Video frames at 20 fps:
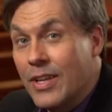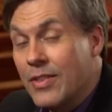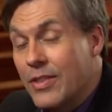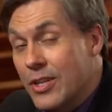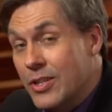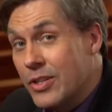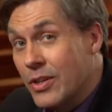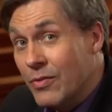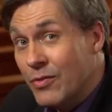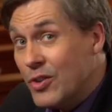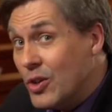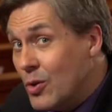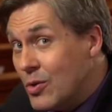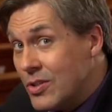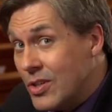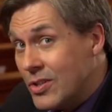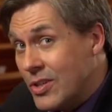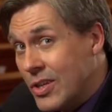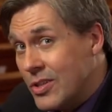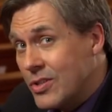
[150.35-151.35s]
This
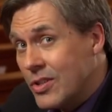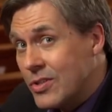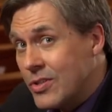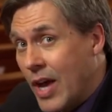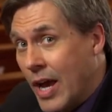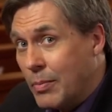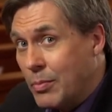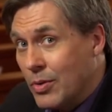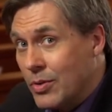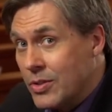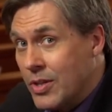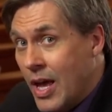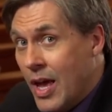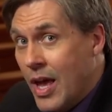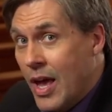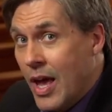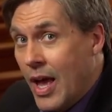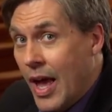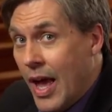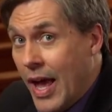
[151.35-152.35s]
confuses his disciples
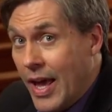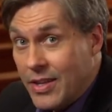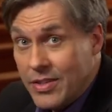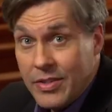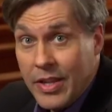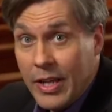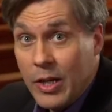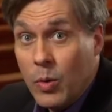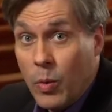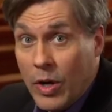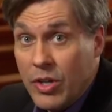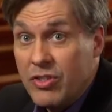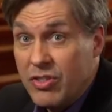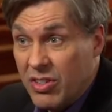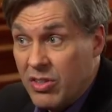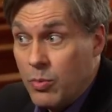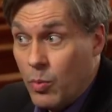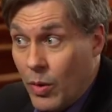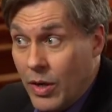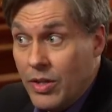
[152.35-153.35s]
as they
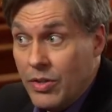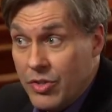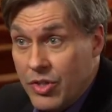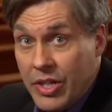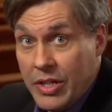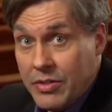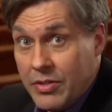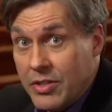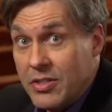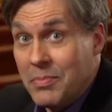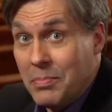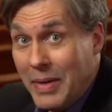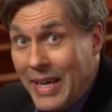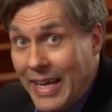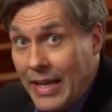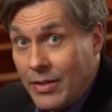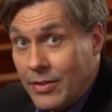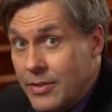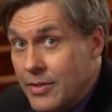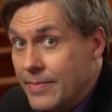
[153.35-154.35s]
question what Jesus
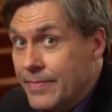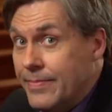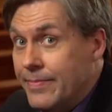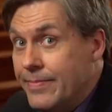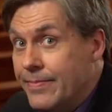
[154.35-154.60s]
means.